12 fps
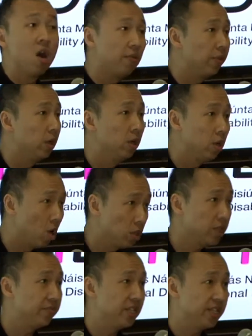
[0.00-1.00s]
of a
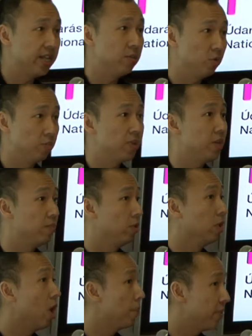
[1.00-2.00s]
lot of disabled people
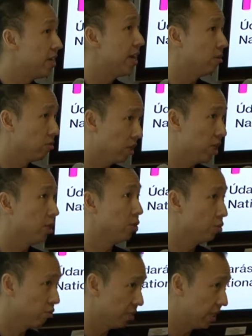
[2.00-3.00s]
up and down the
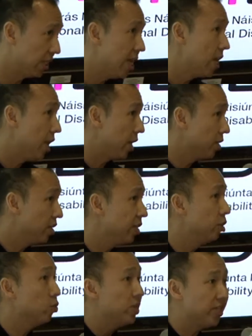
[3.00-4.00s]
country.
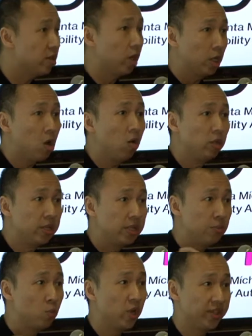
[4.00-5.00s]
Until we start calling
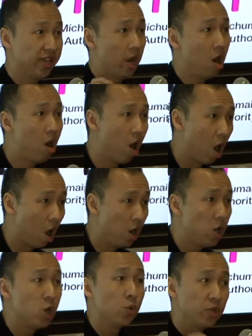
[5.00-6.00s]
them what they are,
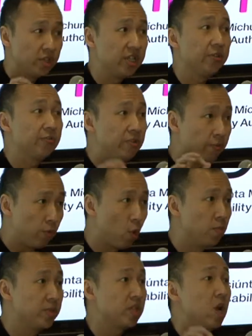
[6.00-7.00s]
which are different
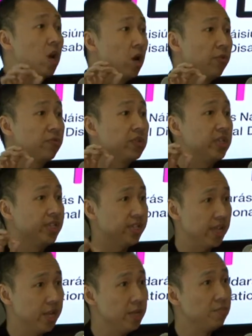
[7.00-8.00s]
forms of
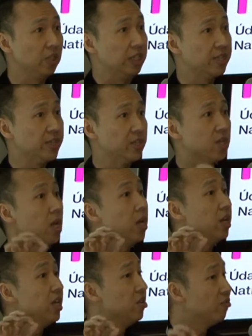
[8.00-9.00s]
disablist
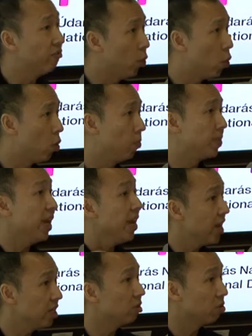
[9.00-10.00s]
informed
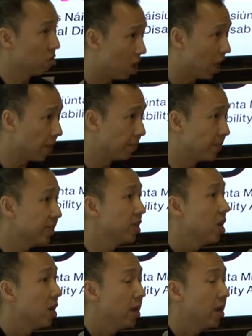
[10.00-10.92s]
hate crimes,